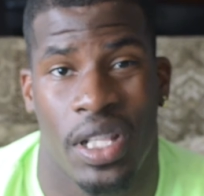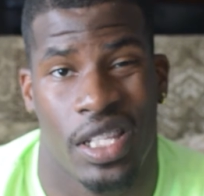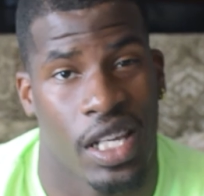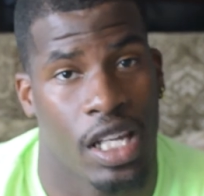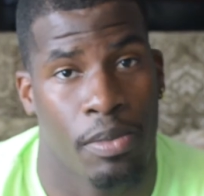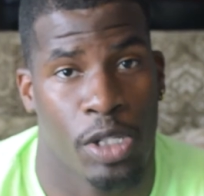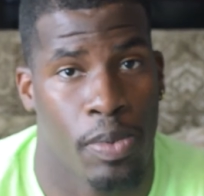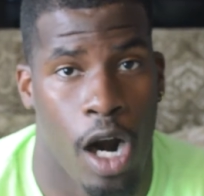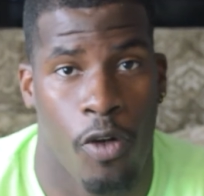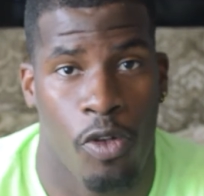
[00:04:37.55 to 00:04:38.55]
the second most
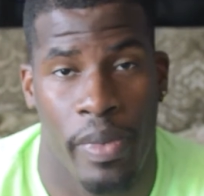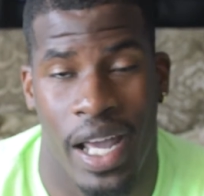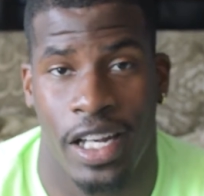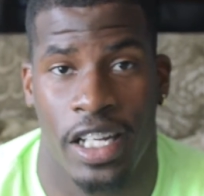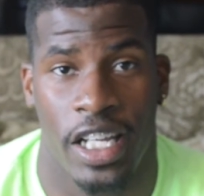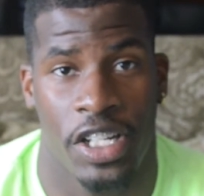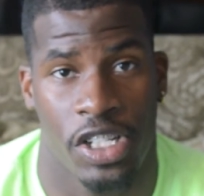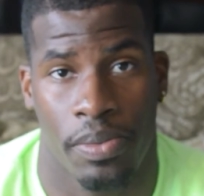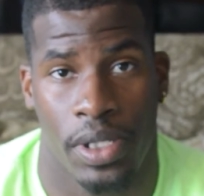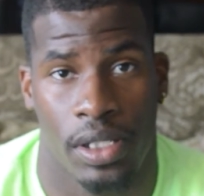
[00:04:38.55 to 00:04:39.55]
powerful man in
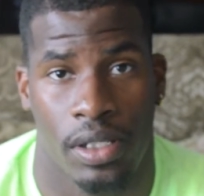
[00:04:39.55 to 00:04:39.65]
Egypt.